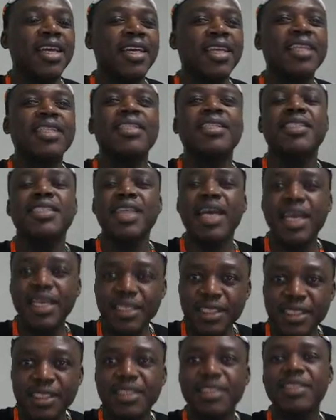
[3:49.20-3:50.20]
he
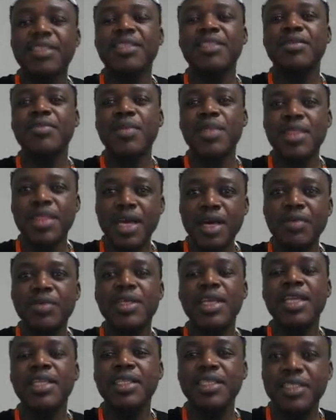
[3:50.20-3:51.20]
designed it
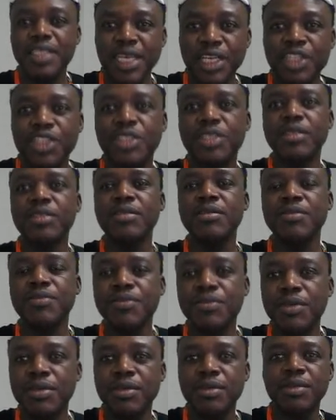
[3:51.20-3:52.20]
without any intention
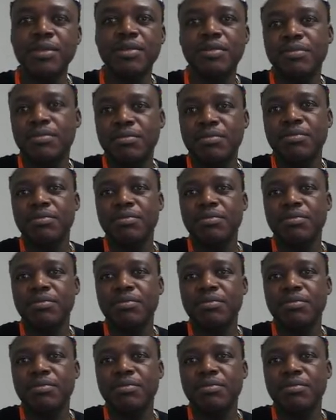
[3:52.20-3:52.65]
for